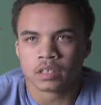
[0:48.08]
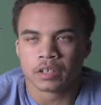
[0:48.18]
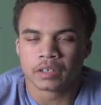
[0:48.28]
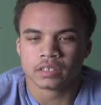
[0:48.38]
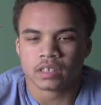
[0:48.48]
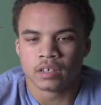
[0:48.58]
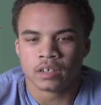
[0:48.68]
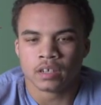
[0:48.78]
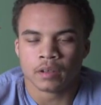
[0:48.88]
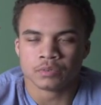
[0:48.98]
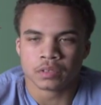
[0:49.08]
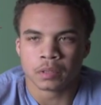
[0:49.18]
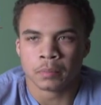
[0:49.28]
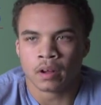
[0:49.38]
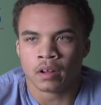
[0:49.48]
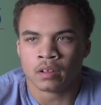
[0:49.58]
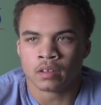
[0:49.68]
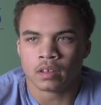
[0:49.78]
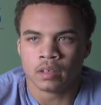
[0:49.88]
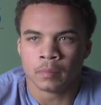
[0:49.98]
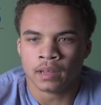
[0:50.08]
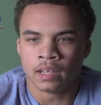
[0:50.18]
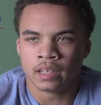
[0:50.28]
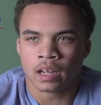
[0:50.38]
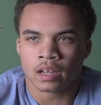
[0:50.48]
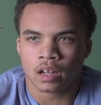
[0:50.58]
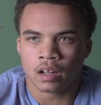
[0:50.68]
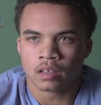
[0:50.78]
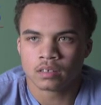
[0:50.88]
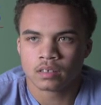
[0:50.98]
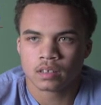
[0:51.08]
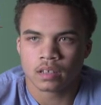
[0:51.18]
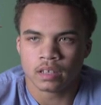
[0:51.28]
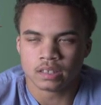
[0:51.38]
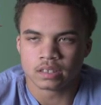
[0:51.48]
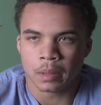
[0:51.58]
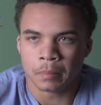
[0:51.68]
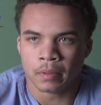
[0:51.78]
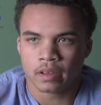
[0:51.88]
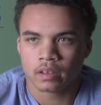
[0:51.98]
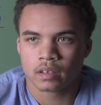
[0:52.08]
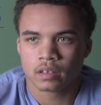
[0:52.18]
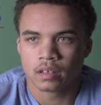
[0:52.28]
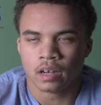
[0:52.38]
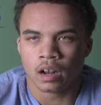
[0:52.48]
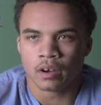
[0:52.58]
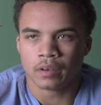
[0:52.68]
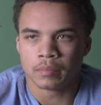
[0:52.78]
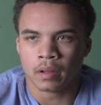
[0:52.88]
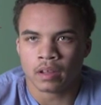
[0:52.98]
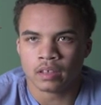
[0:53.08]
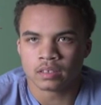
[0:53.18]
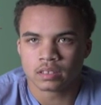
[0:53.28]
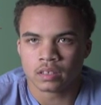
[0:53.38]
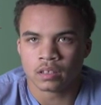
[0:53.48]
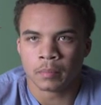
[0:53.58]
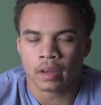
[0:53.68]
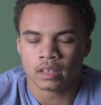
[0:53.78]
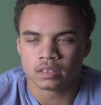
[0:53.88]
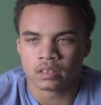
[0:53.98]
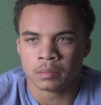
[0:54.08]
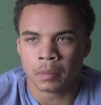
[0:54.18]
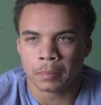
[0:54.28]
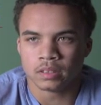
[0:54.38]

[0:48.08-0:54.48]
a quick return, and I was running the ball, and my leg got caught, and it snapped back. And I hurt my LCL, my ACL, my